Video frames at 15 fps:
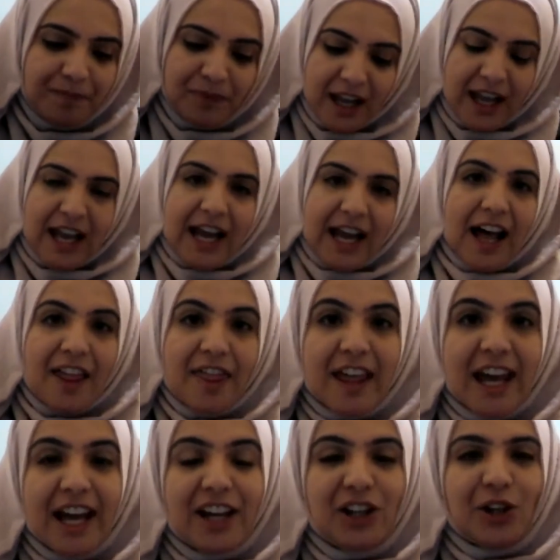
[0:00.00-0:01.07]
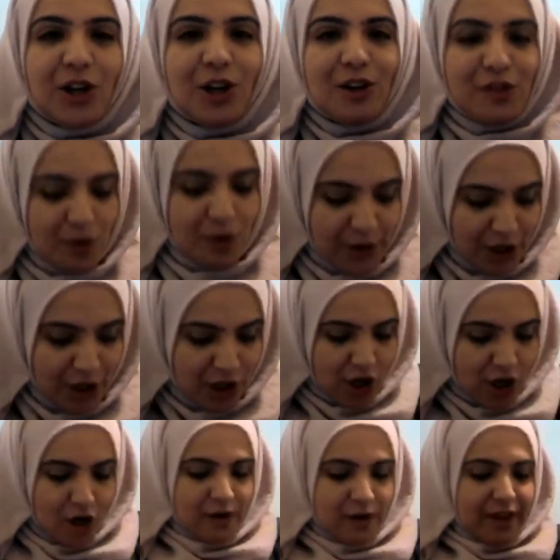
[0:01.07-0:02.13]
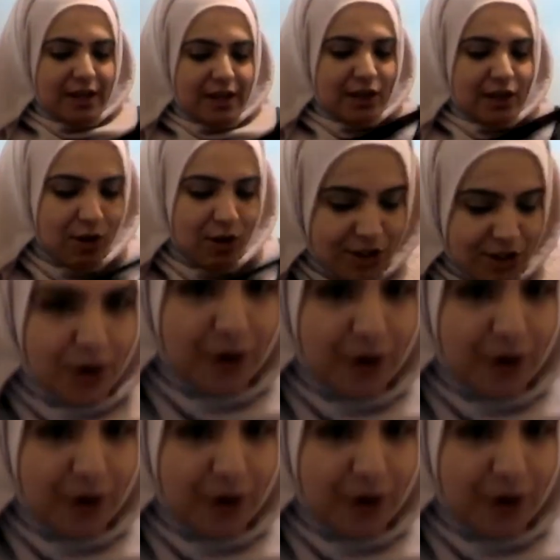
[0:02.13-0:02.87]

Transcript: And then, you know, if you want to go, there's also